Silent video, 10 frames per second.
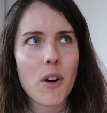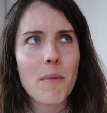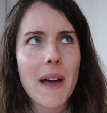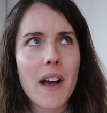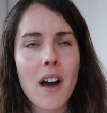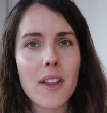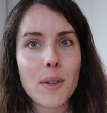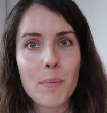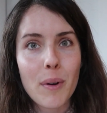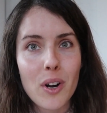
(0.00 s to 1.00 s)
oh my God,
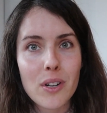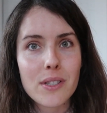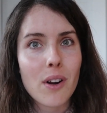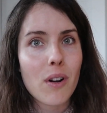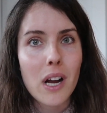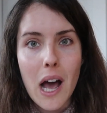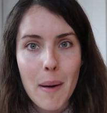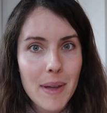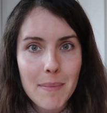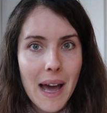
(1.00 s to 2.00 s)
the birds are
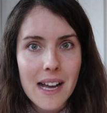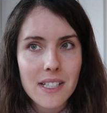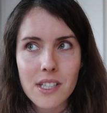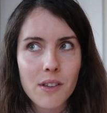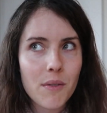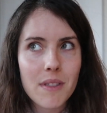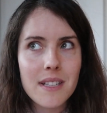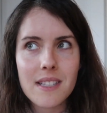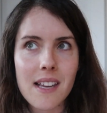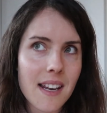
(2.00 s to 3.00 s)
coming back to
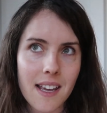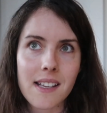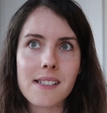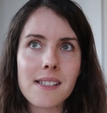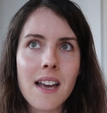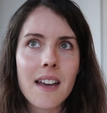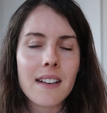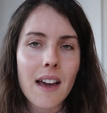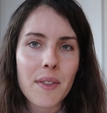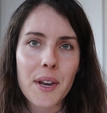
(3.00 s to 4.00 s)
the cities
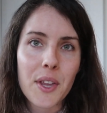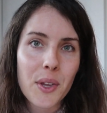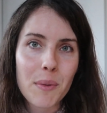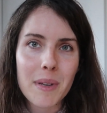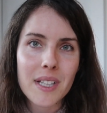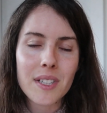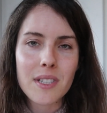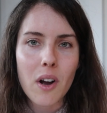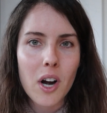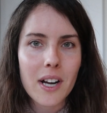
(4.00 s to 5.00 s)
now that
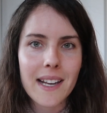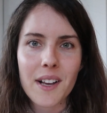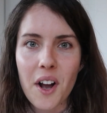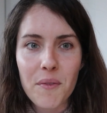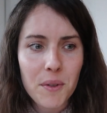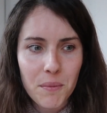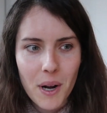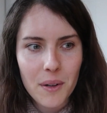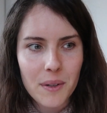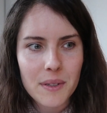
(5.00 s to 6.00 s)
humans are getting off the
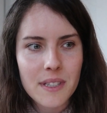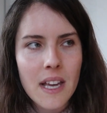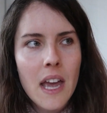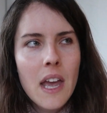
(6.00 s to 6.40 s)
roads.